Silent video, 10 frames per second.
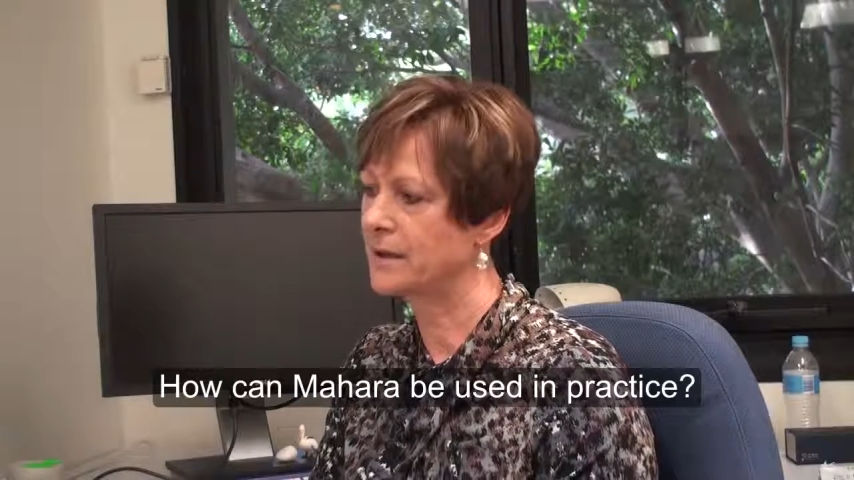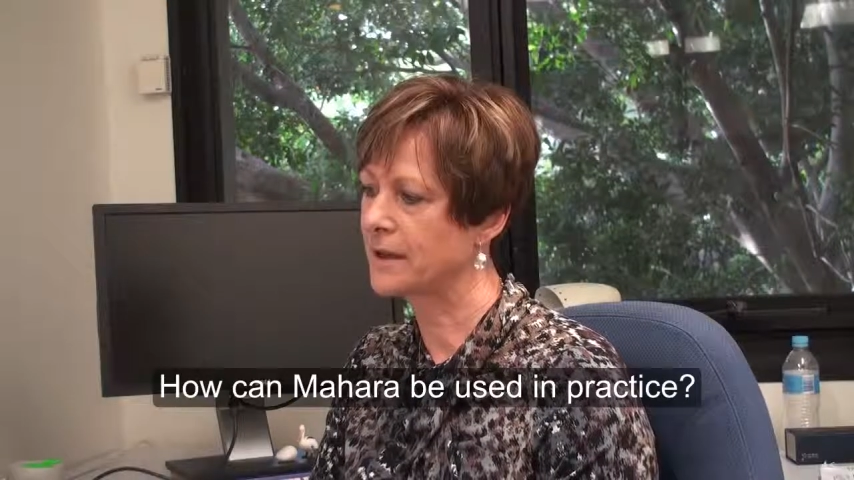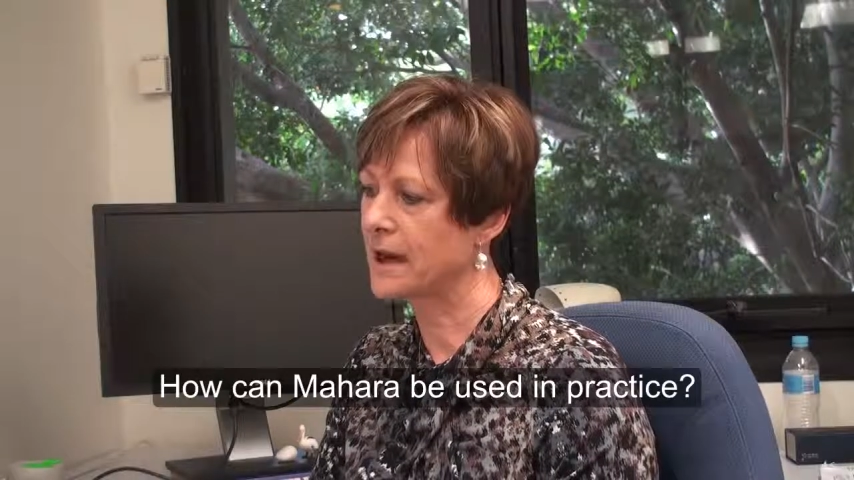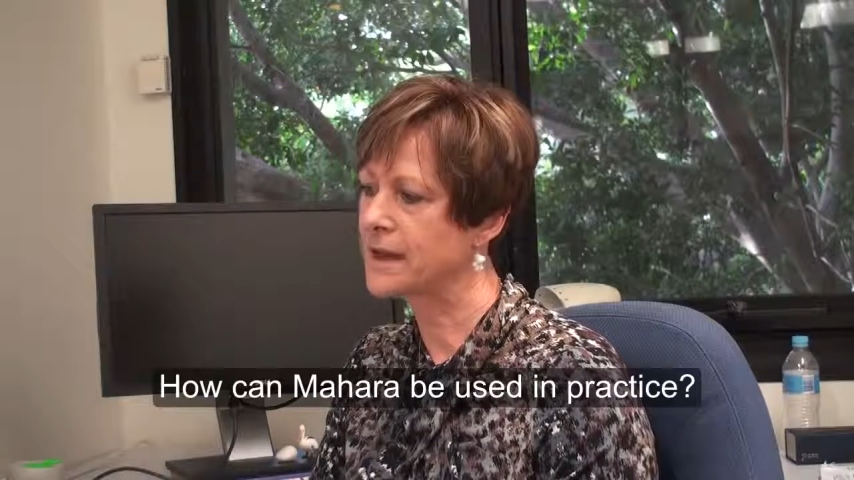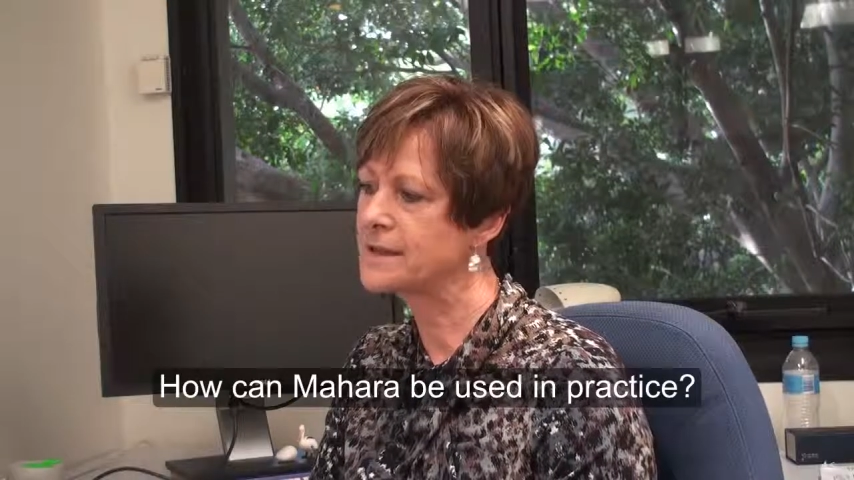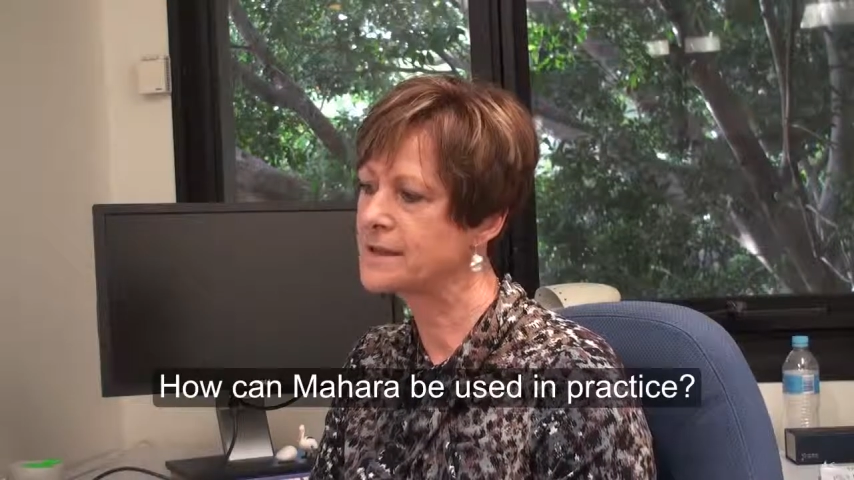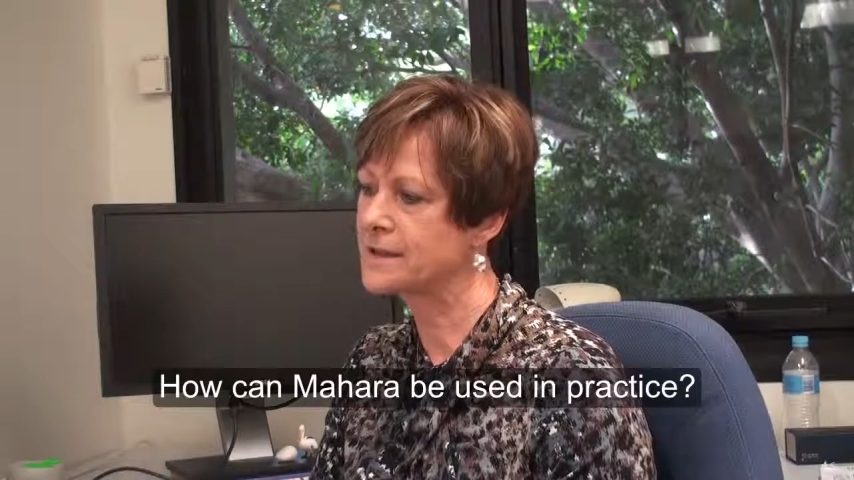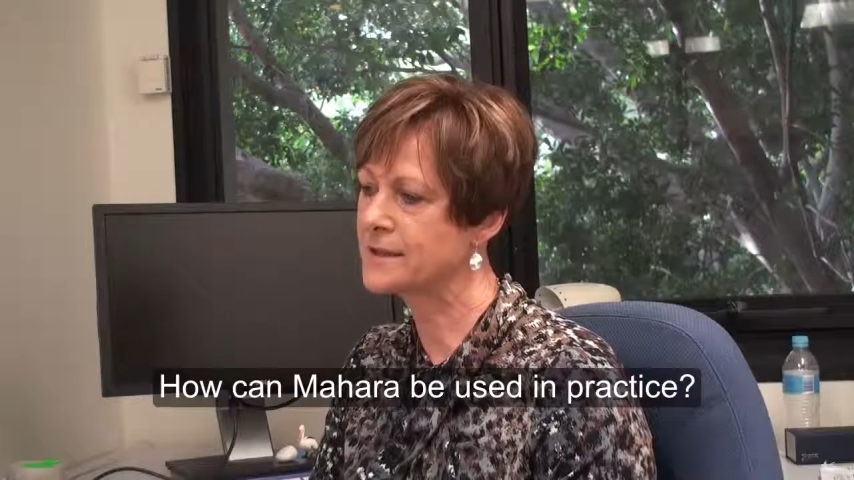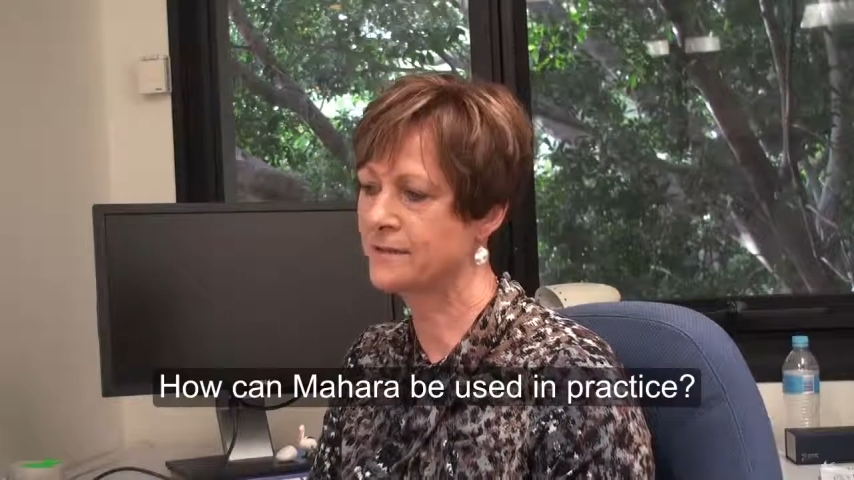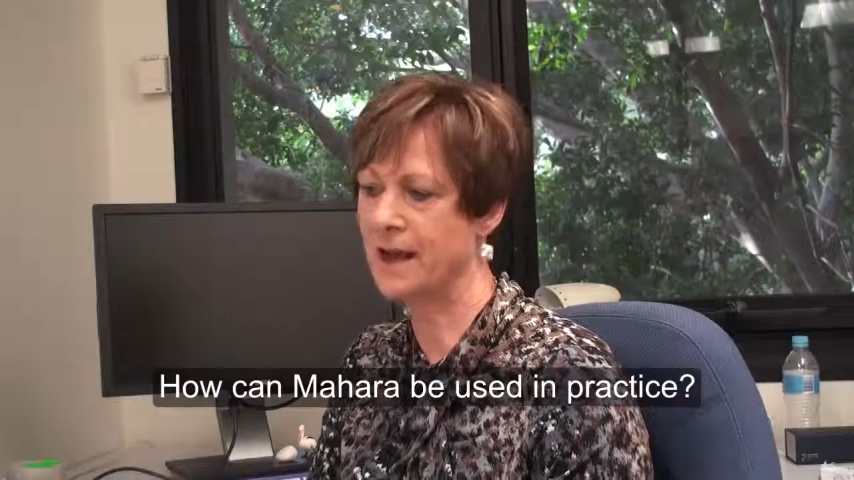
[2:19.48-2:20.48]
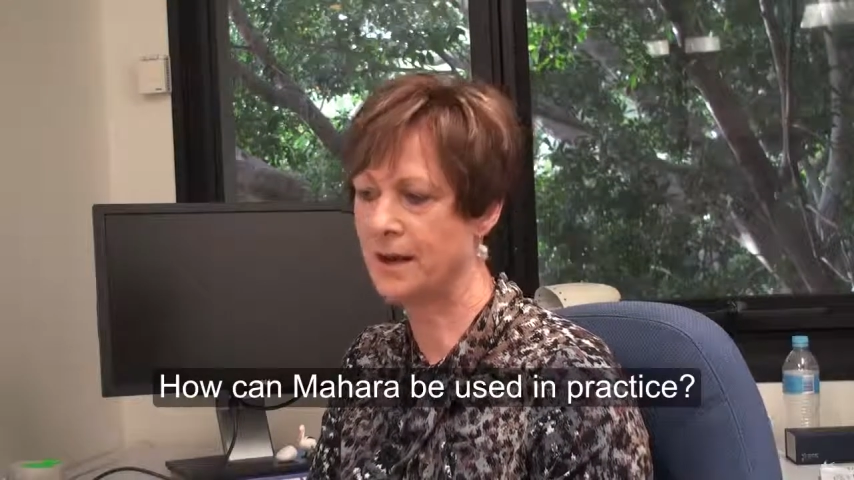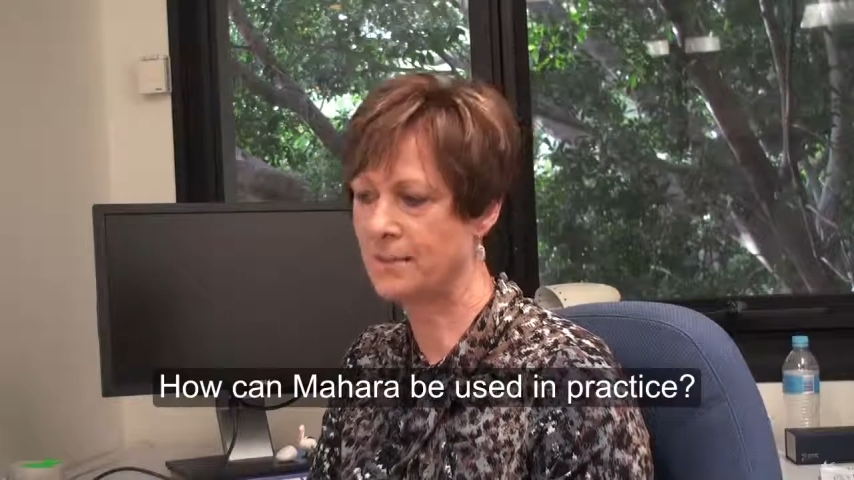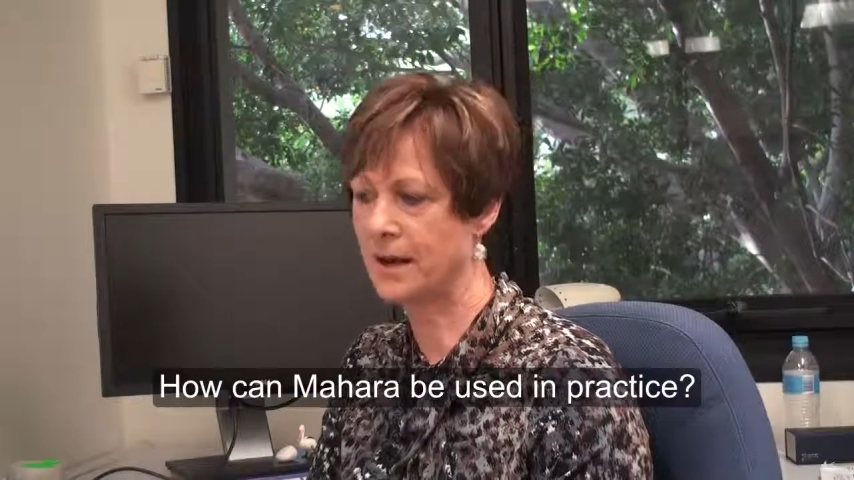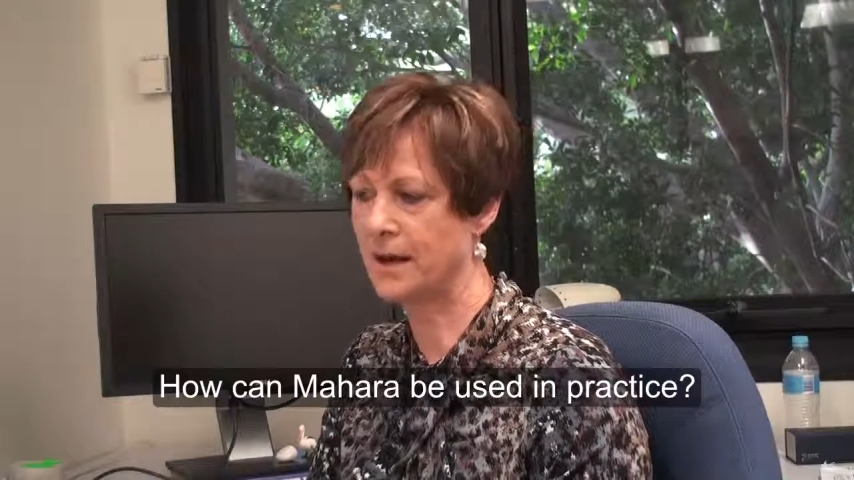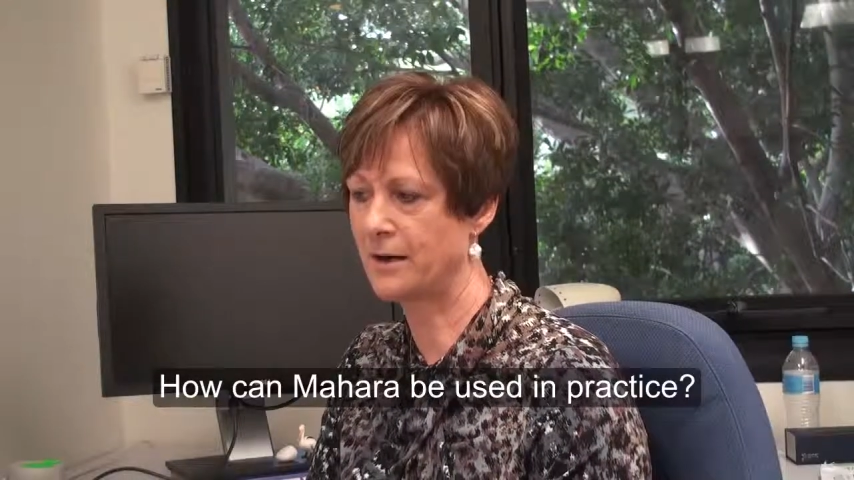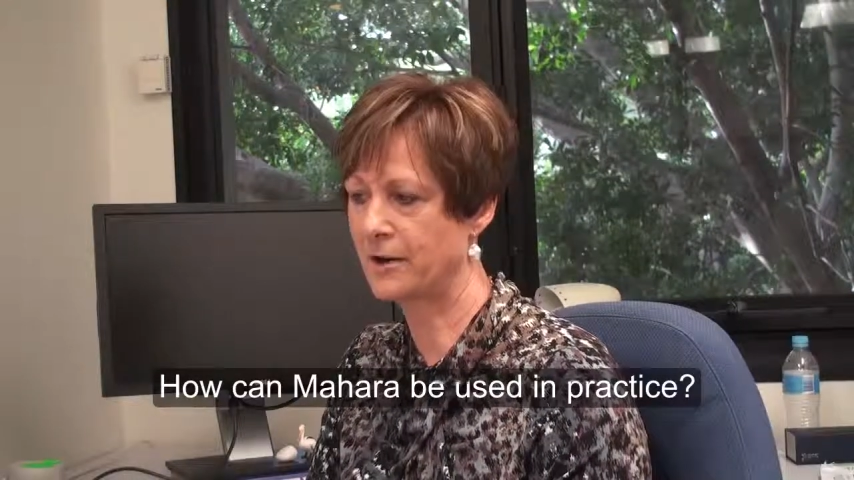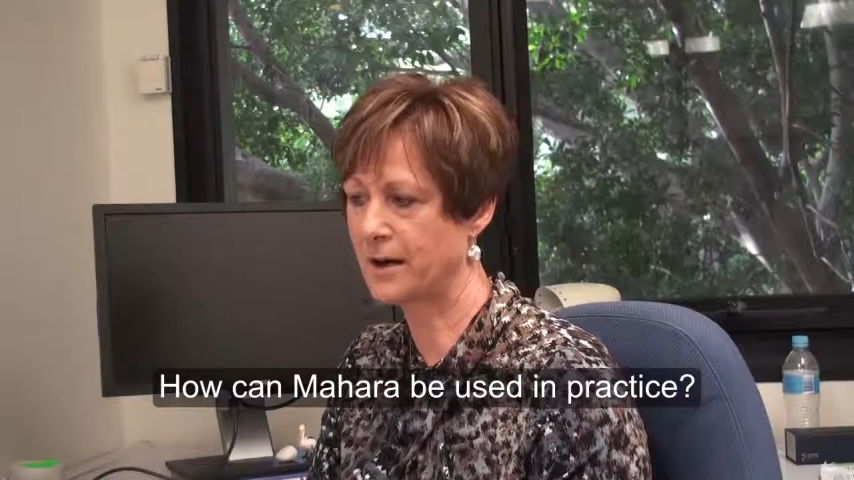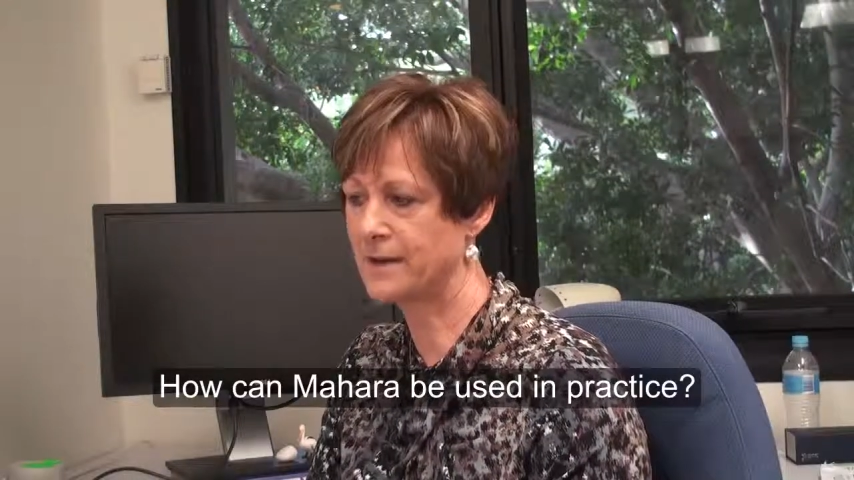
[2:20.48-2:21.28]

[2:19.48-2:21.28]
cases of how Mahara